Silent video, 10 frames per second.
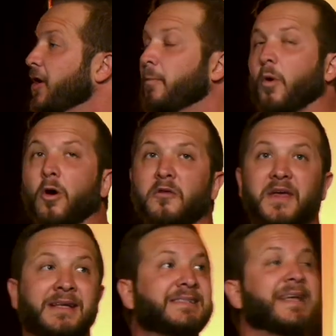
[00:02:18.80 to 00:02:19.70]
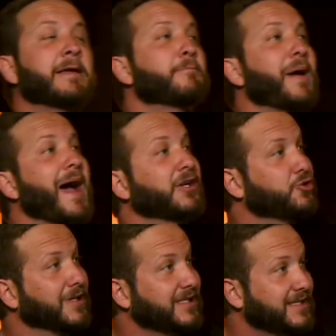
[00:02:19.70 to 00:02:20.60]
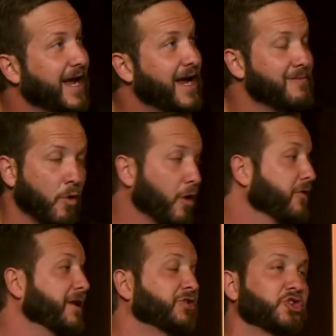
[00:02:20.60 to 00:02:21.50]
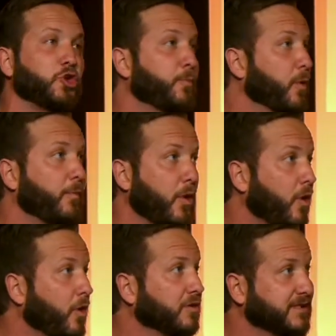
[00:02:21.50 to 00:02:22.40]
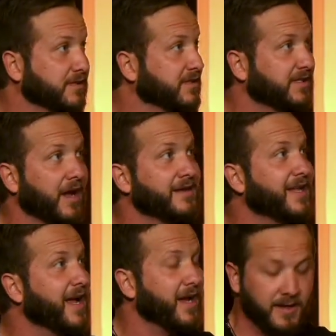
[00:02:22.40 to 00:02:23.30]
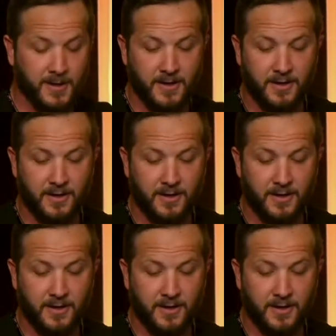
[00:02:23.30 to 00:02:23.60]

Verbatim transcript: More than St. Patrick's Day. More than Super Bowl Sunday.